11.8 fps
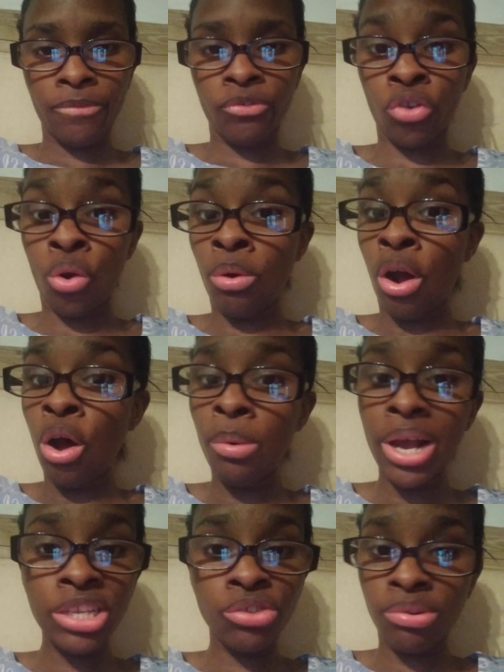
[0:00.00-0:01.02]
So
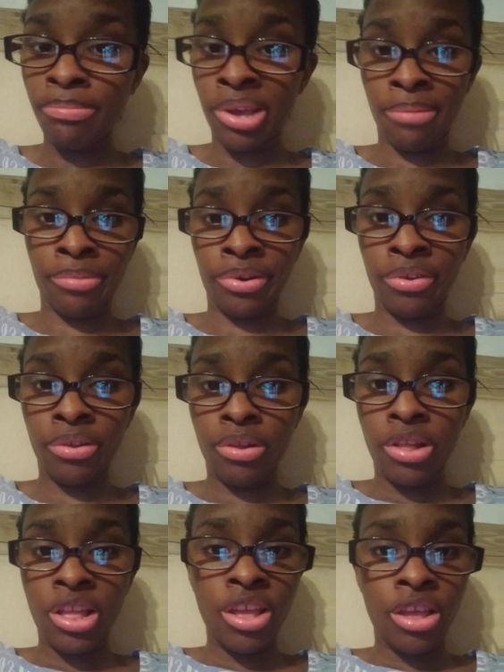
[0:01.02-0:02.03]
always remember,
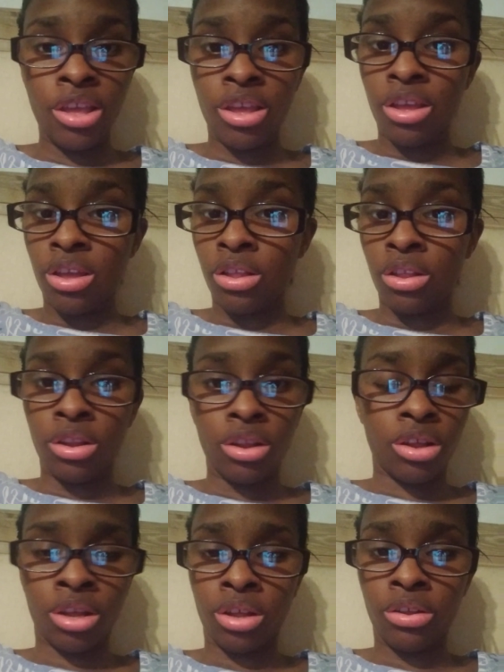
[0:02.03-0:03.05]

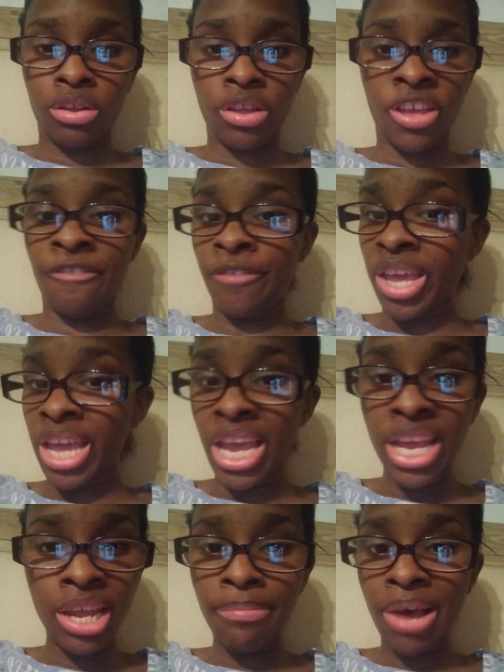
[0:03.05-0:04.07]
if
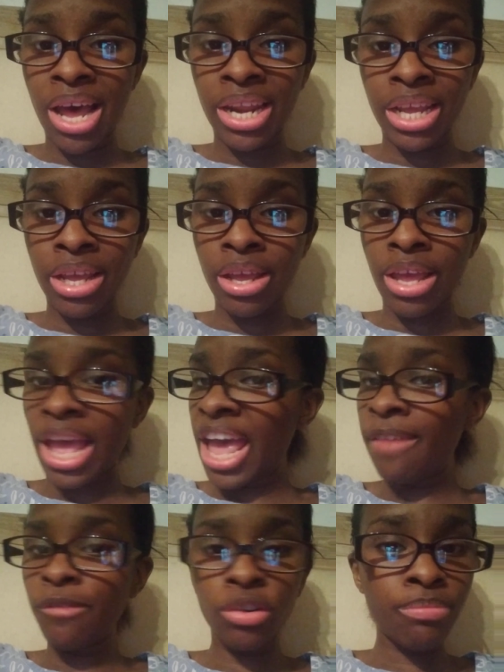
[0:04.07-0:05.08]
anybody
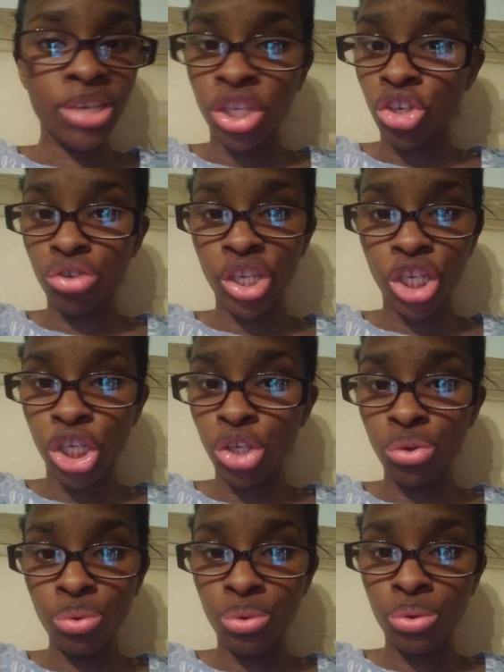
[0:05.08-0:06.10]
ever mistreats
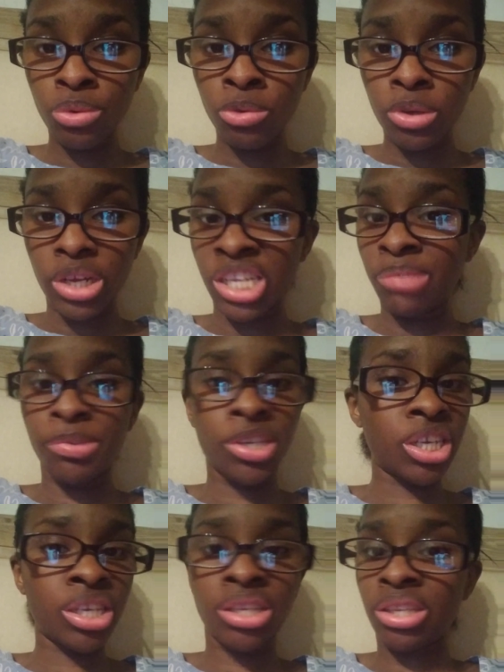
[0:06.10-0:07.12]
you, that's
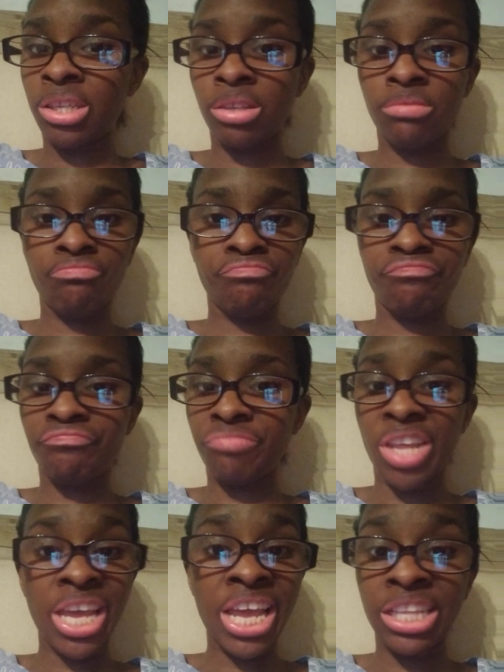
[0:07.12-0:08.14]
because
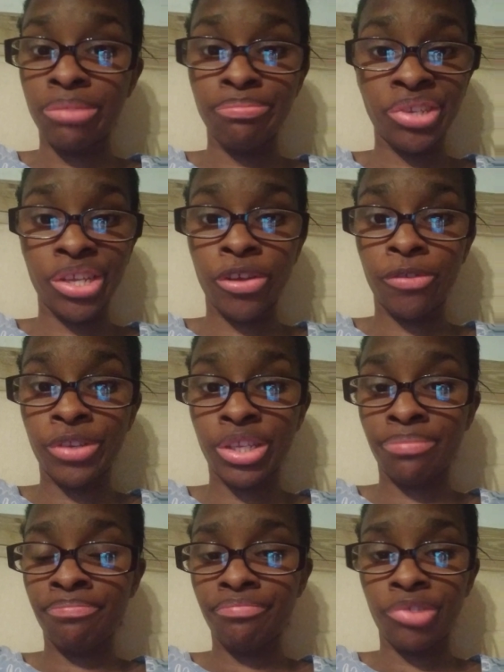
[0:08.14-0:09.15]
they hate themselves.
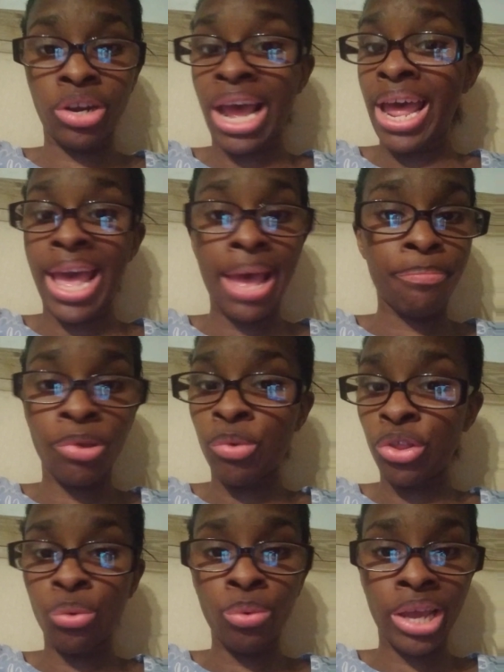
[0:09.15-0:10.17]
They're not happy
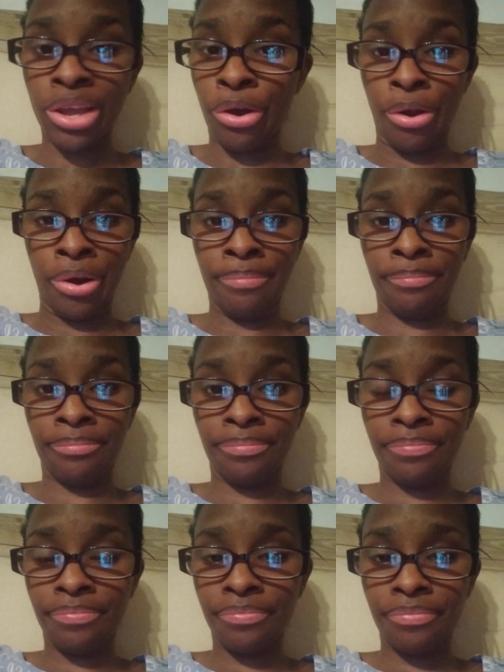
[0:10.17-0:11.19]
with who they are.
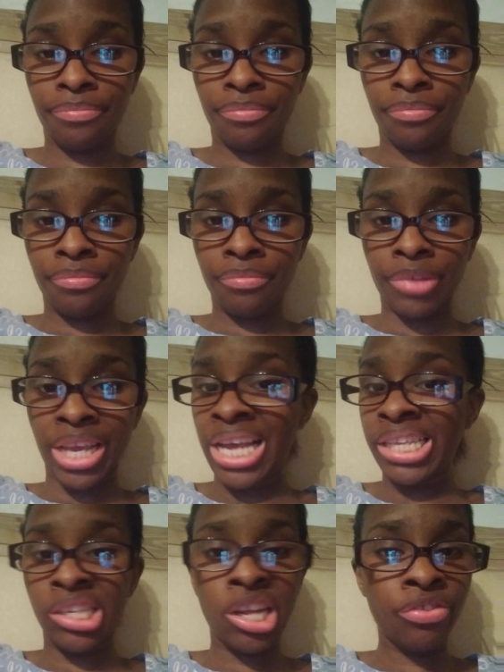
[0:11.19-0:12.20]
It
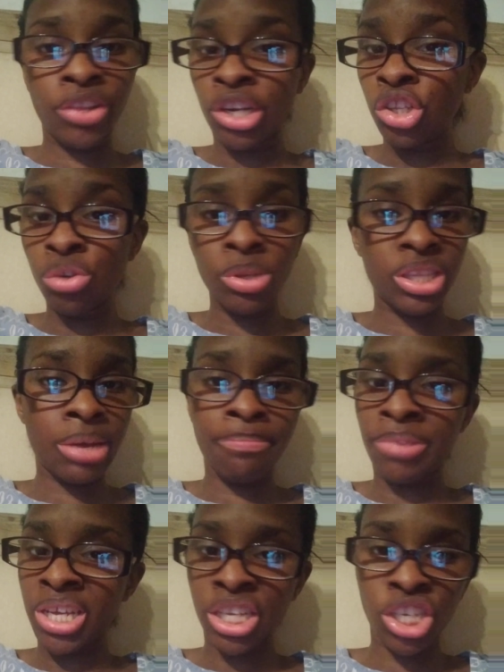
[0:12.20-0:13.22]
has nothing to do with them
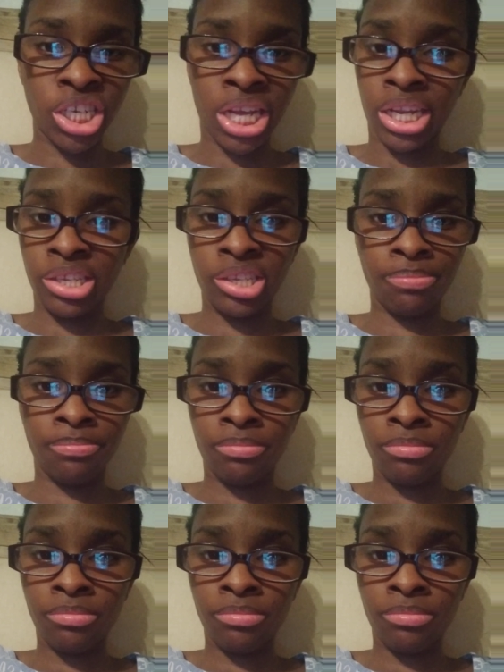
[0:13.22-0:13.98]
being jealous.